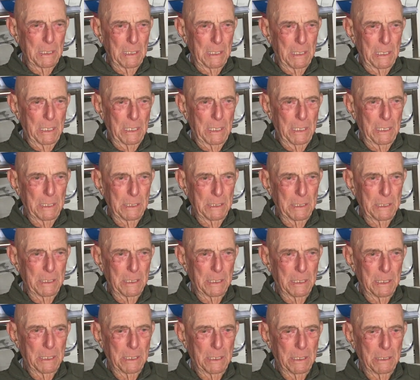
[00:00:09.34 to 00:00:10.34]
And
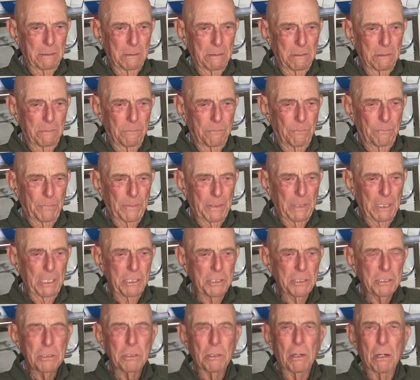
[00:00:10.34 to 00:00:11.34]
they
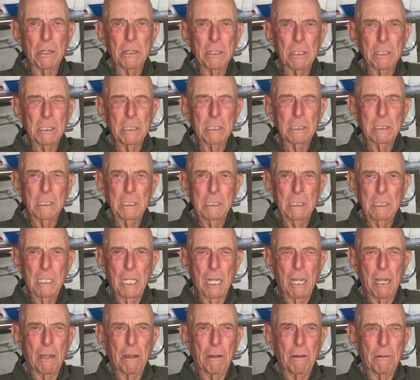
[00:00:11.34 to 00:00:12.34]
started at
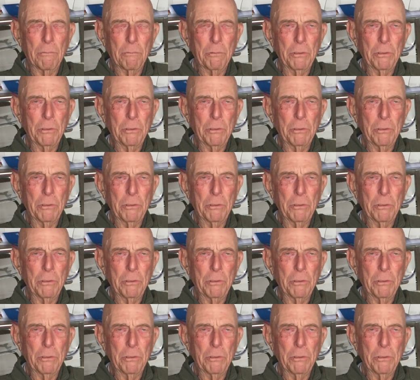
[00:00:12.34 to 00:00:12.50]
the